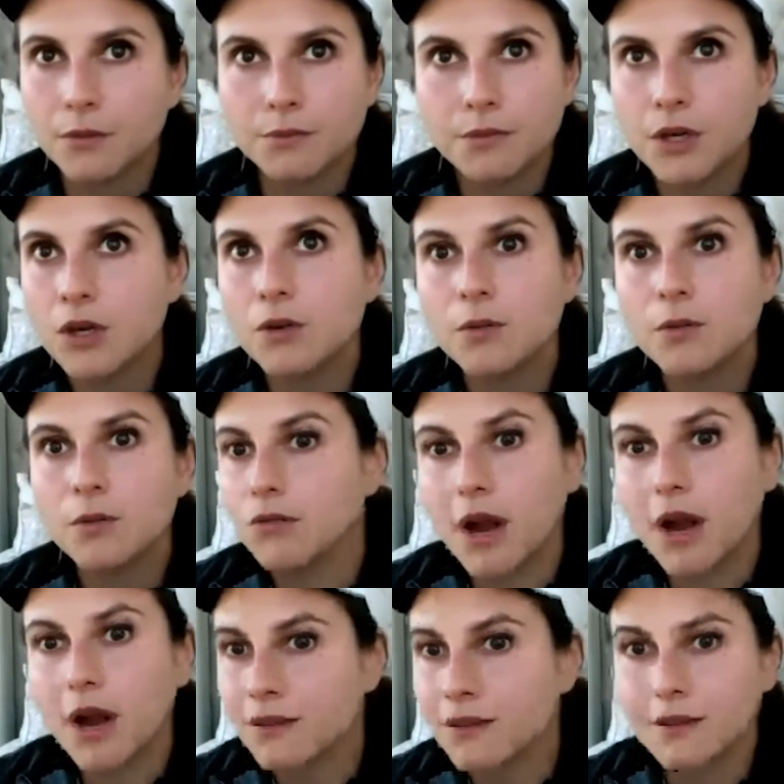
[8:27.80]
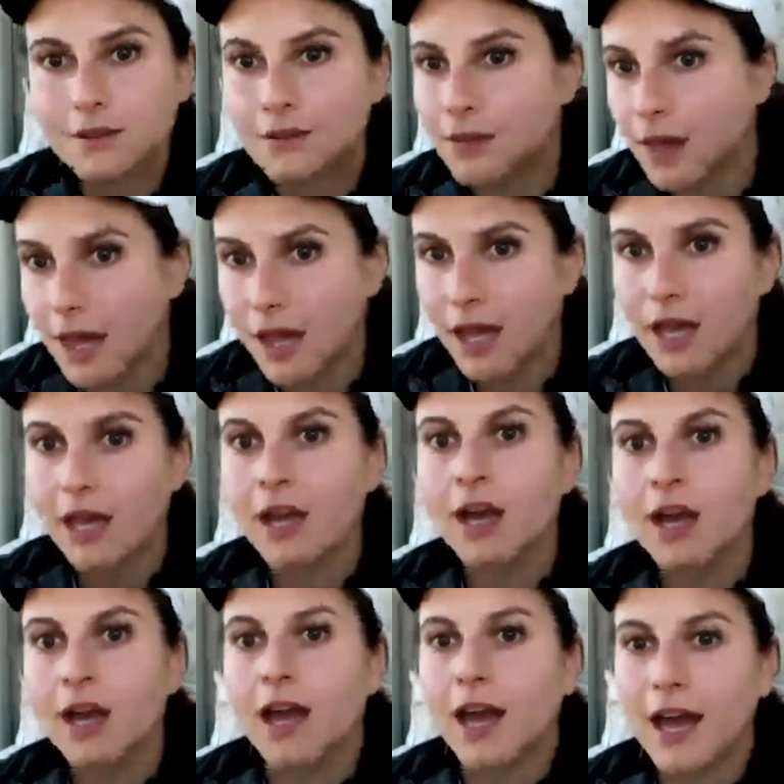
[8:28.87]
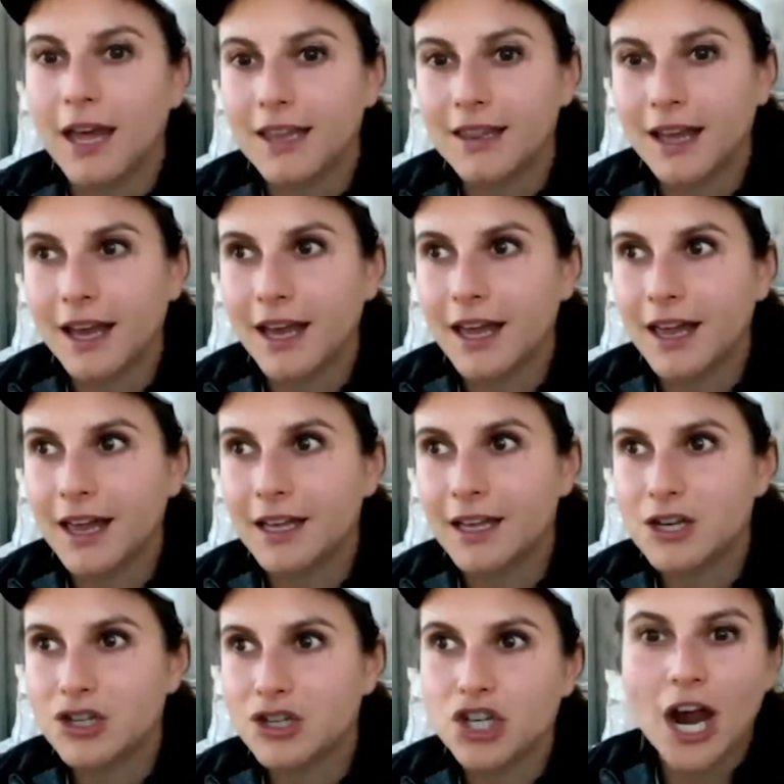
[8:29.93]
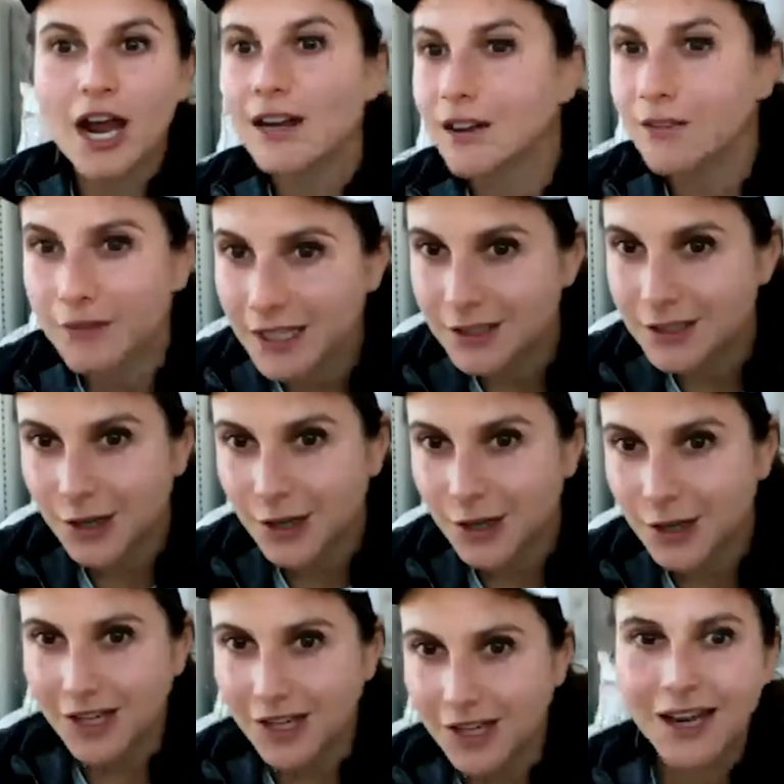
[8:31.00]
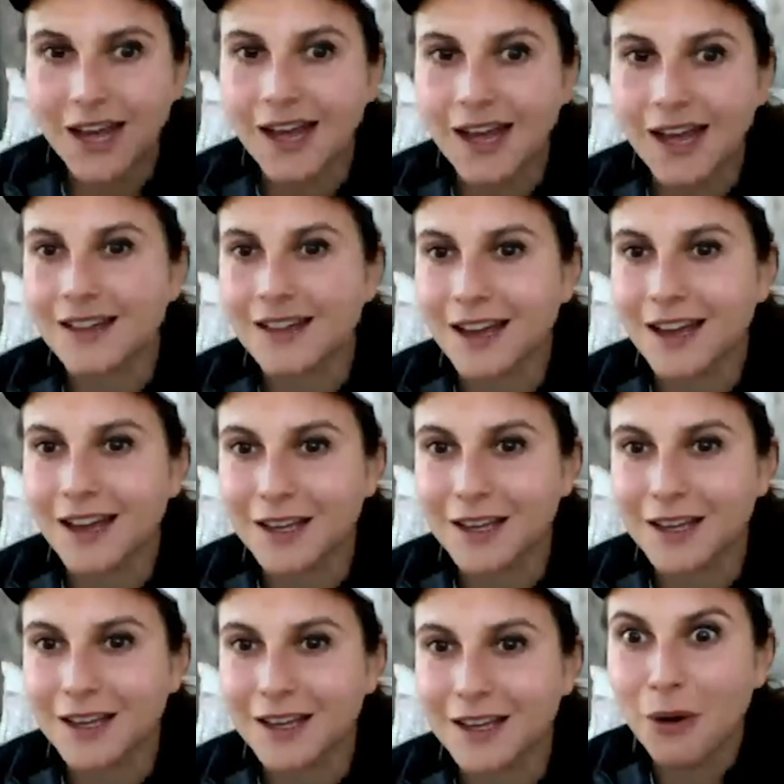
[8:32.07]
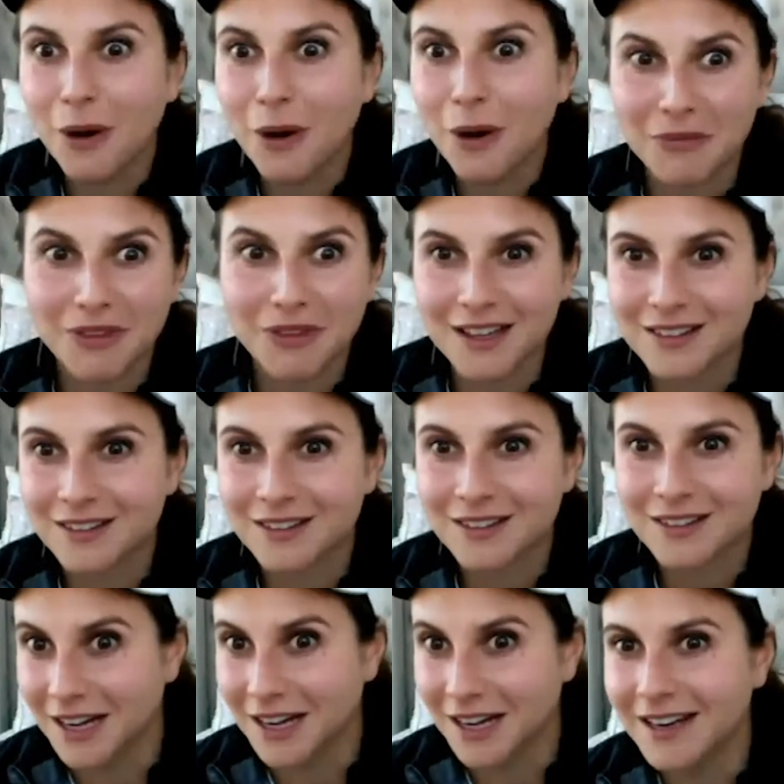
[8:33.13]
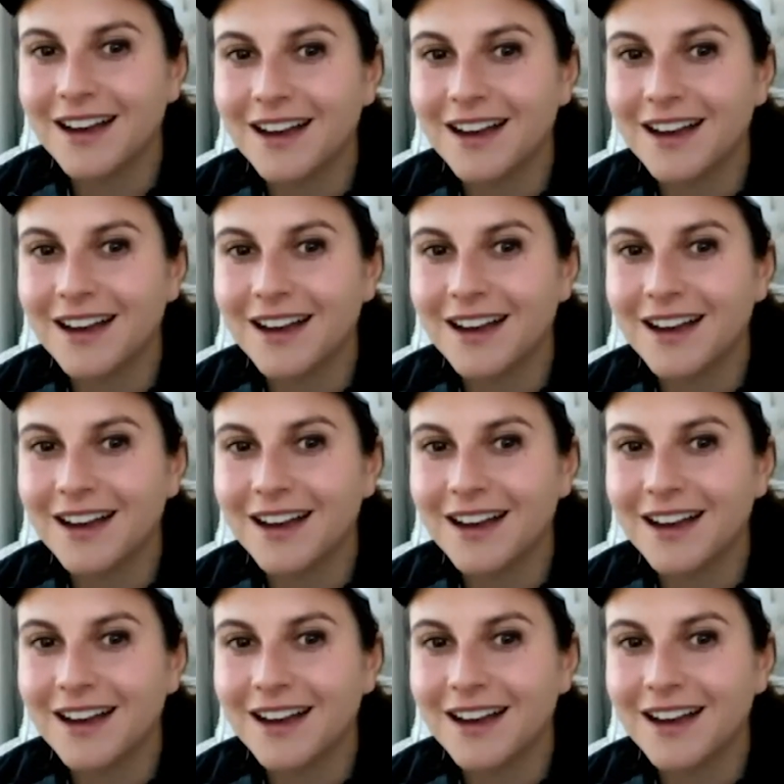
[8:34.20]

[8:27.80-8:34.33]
human rights thing, and then China vetoes it and like, cool, that's done.